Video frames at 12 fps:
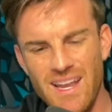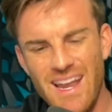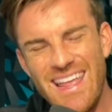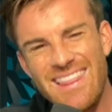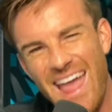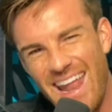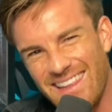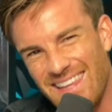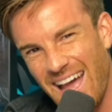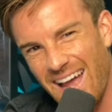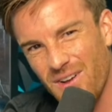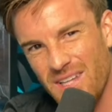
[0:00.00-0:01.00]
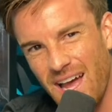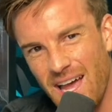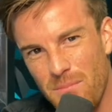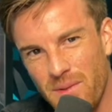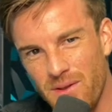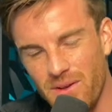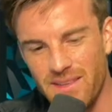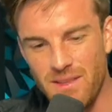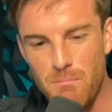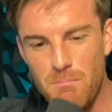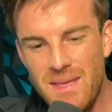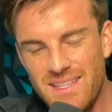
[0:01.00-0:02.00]
And in that entire time period, in
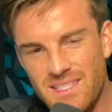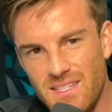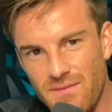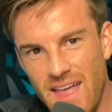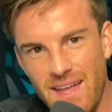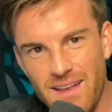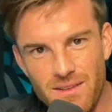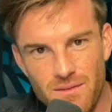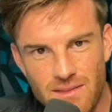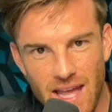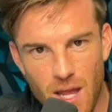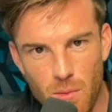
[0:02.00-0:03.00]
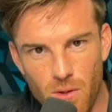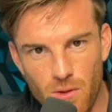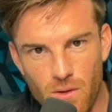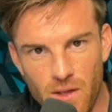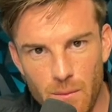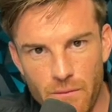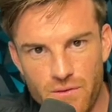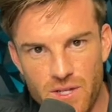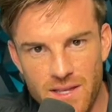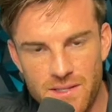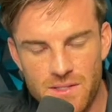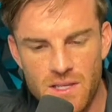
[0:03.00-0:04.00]
the midst of that diabolical game of
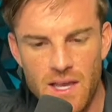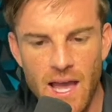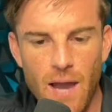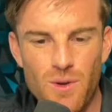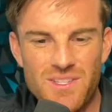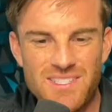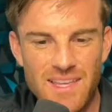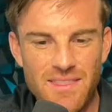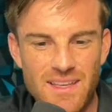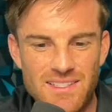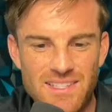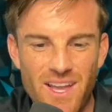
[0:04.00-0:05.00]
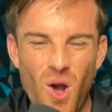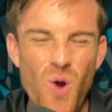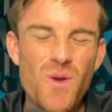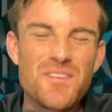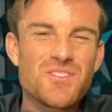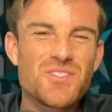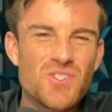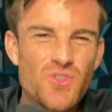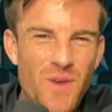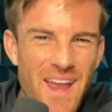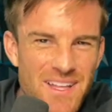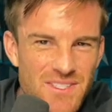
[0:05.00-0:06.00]
chess, I would say things like, oh, it's just
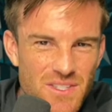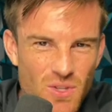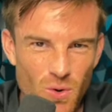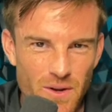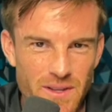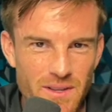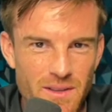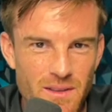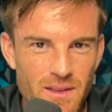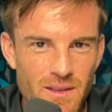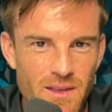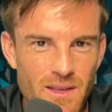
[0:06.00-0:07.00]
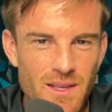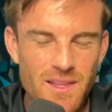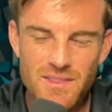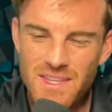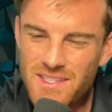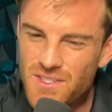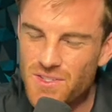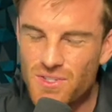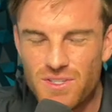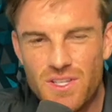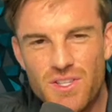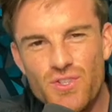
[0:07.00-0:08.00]
transitory. This is
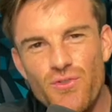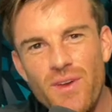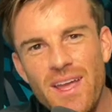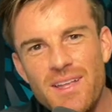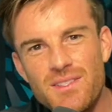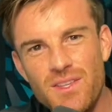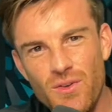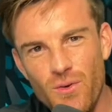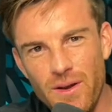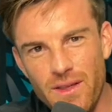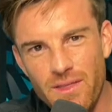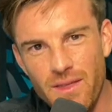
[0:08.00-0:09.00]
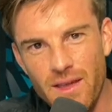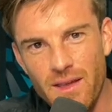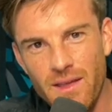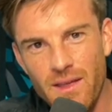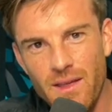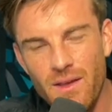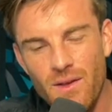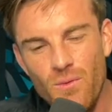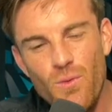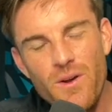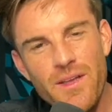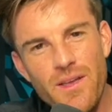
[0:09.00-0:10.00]
just a transitory thing.
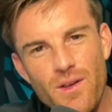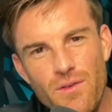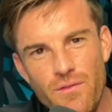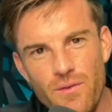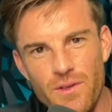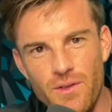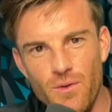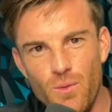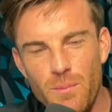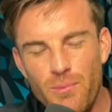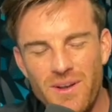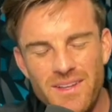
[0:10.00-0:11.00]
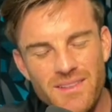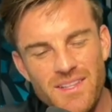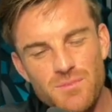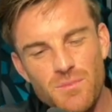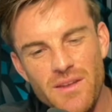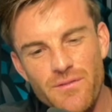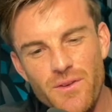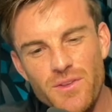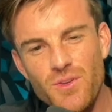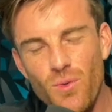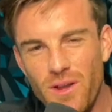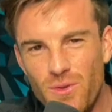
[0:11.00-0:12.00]
We're here for you. We're printing this money for
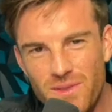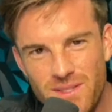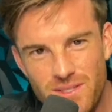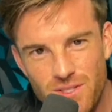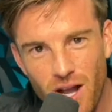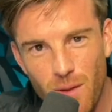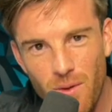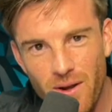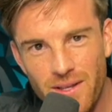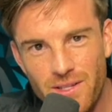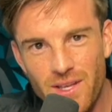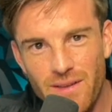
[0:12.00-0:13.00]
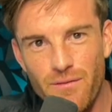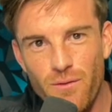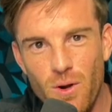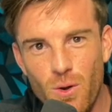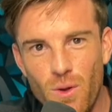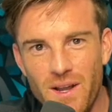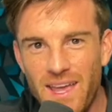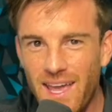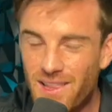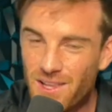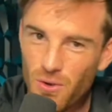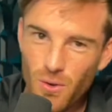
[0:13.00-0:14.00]
you. Are you in the stock market? Do you have a
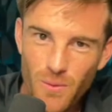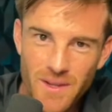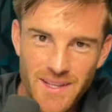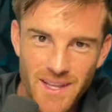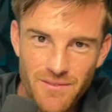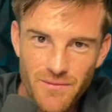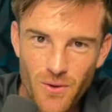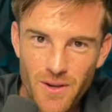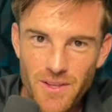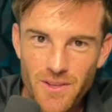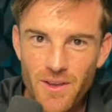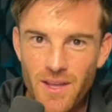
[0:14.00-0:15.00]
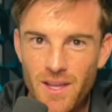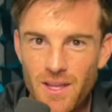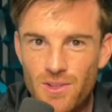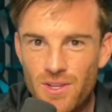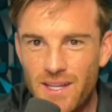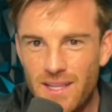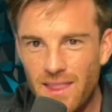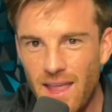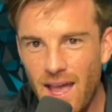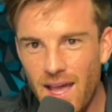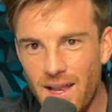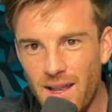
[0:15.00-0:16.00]
401k? Look what we did for you. Look at
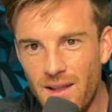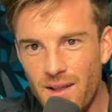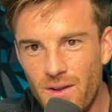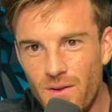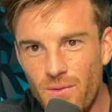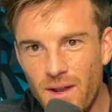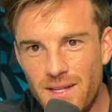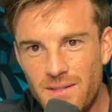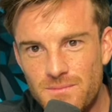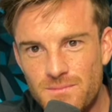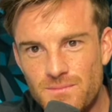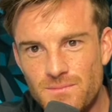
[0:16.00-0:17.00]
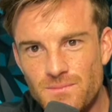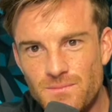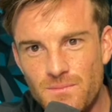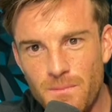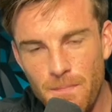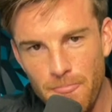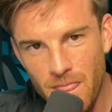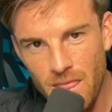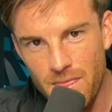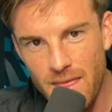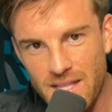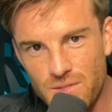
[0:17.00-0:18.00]
that, right?
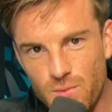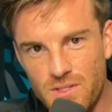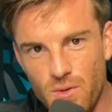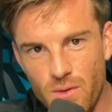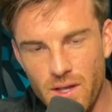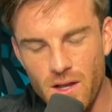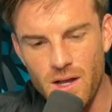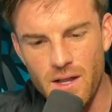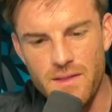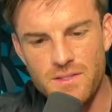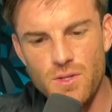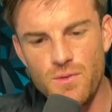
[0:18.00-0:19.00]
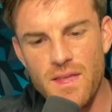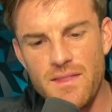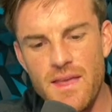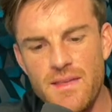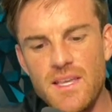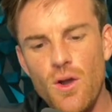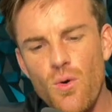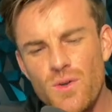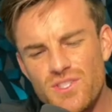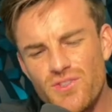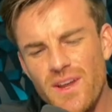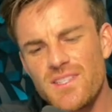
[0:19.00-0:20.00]
That's what's going on. And so then they say, oh,
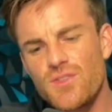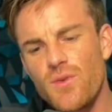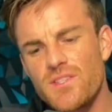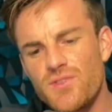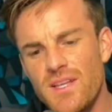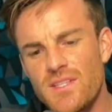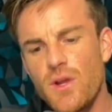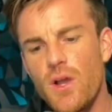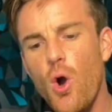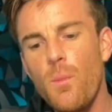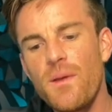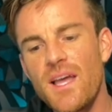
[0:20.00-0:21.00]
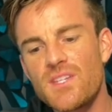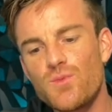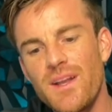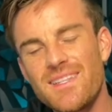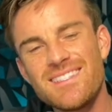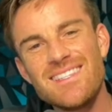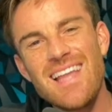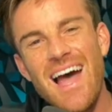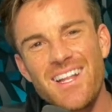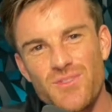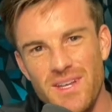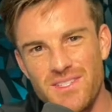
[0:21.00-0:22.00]
it's transitory, it's transitory. Oh, guess what? It's
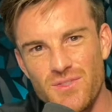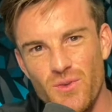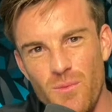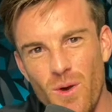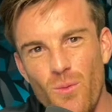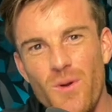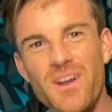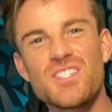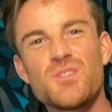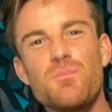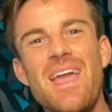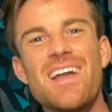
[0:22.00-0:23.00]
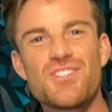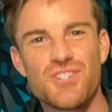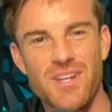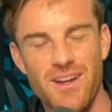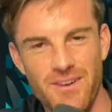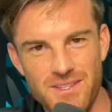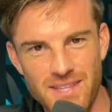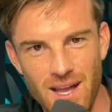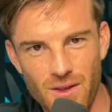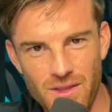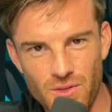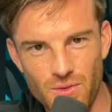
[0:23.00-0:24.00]
not transitory anymore. We're expansionary, is
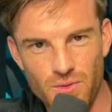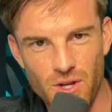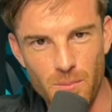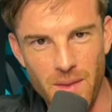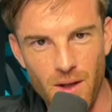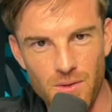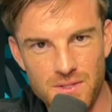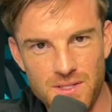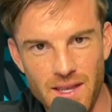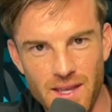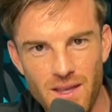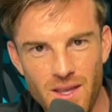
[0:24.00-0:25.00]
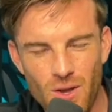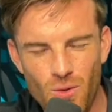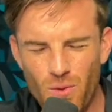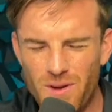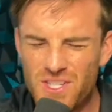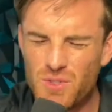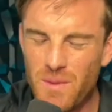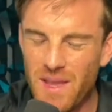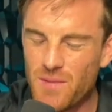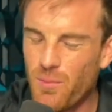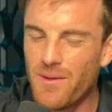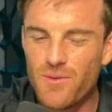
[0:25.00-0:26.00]
now the new term Powell's saying. We're
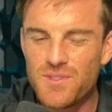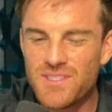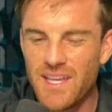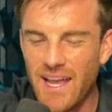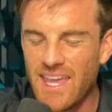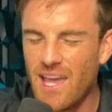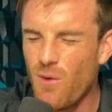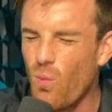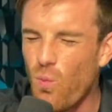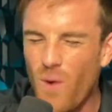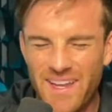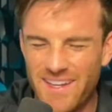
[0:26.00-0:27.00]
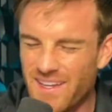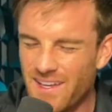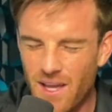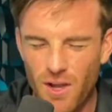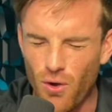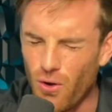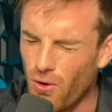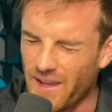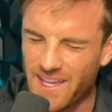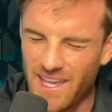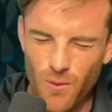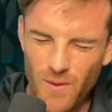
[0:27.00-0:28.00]
expand. He probably will say it. I can't wait. Oh,
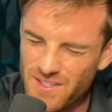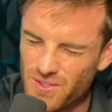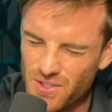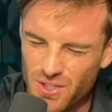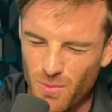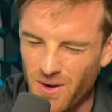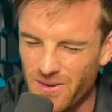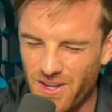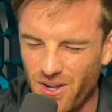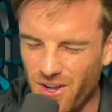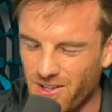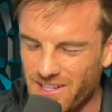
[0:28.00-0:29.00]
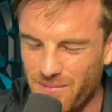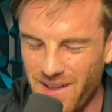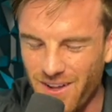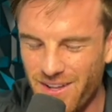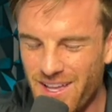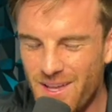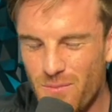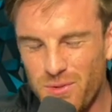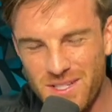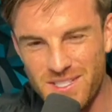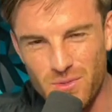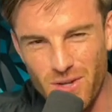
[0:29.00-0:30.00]
I can't wait till tomorrow to call him out.
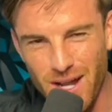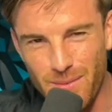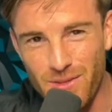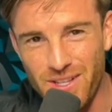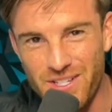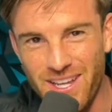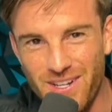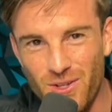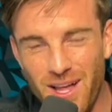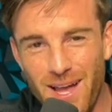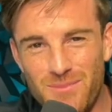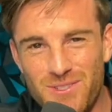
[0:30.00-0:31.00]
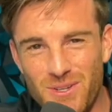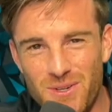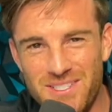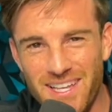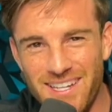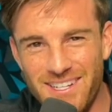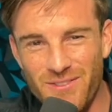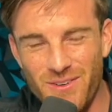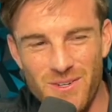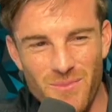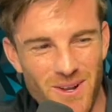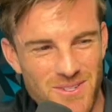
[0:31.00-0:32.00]
Please subscribe to the channel. I'm so excited
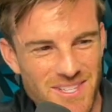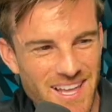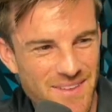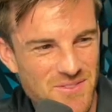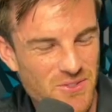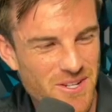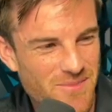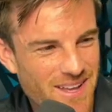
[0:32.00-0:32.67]
for tomorrow's live stream.